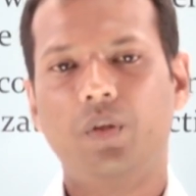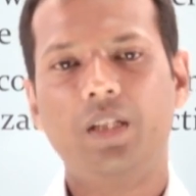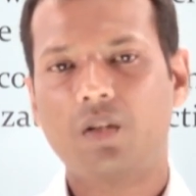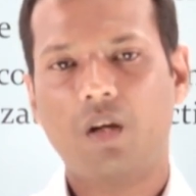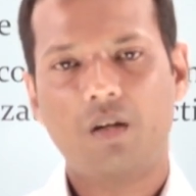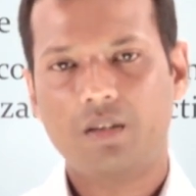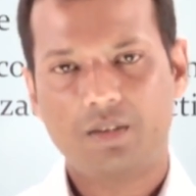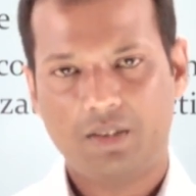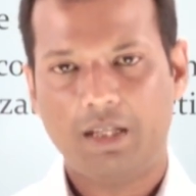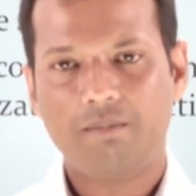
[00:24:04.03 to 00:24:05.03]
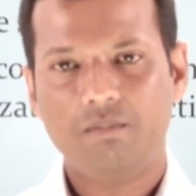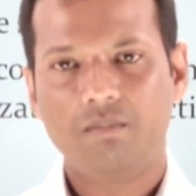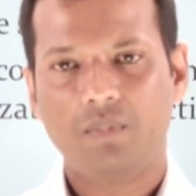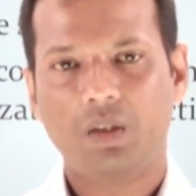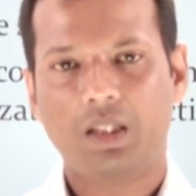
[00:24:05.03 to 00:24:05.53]
is not the same.
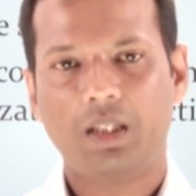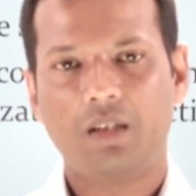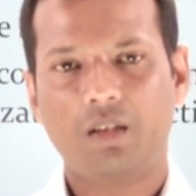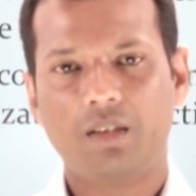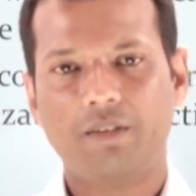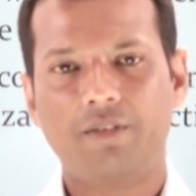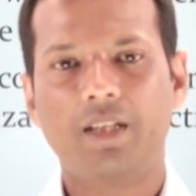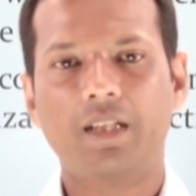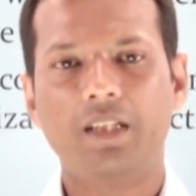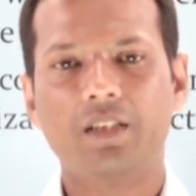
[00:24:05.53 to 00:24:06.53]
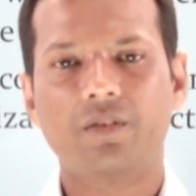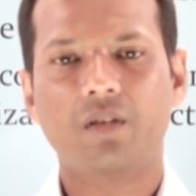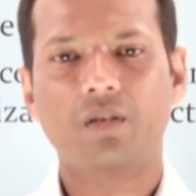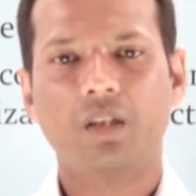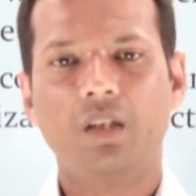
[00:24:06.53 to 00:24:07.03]
Okay, definitely it's
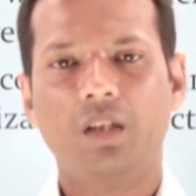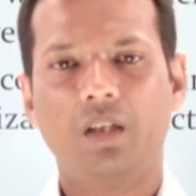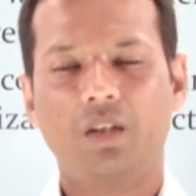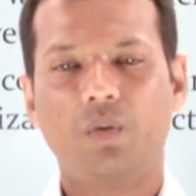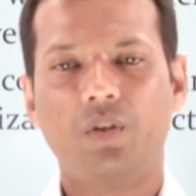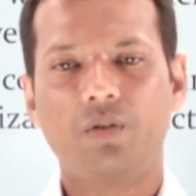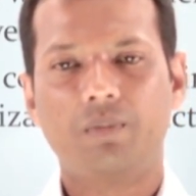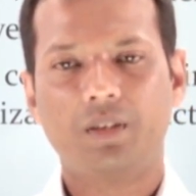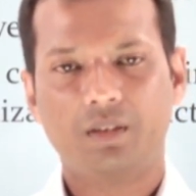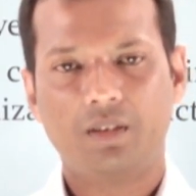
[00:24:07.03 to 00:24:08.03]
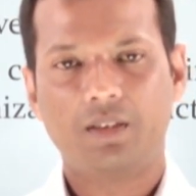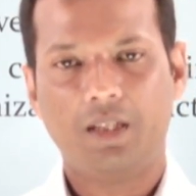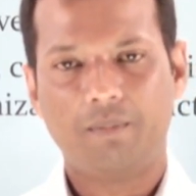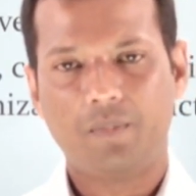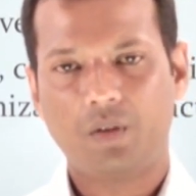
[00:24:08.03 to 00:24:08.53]
not going to be the
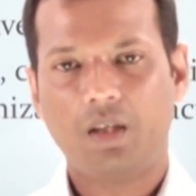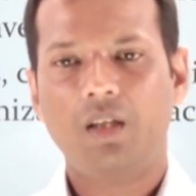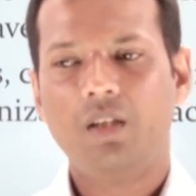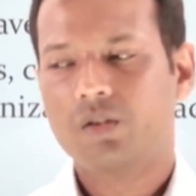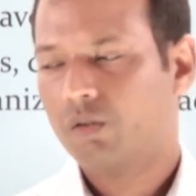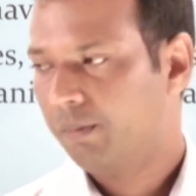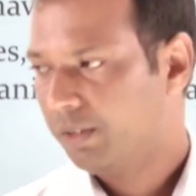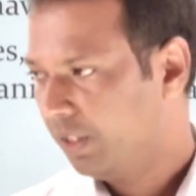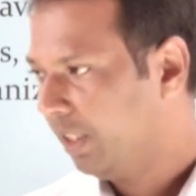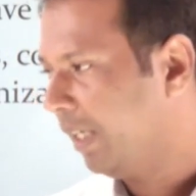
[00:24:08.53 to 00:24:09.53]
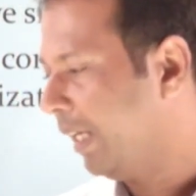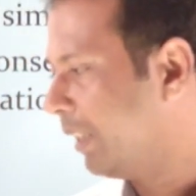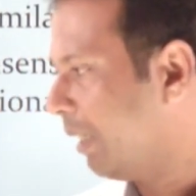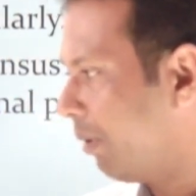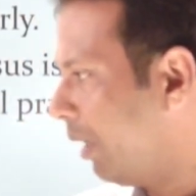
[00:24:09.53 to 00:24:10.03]
same. Okay, so we'll be seeing in an
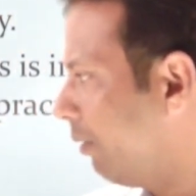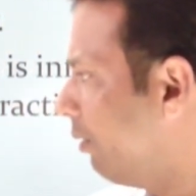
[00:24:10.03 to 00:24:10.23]
example, and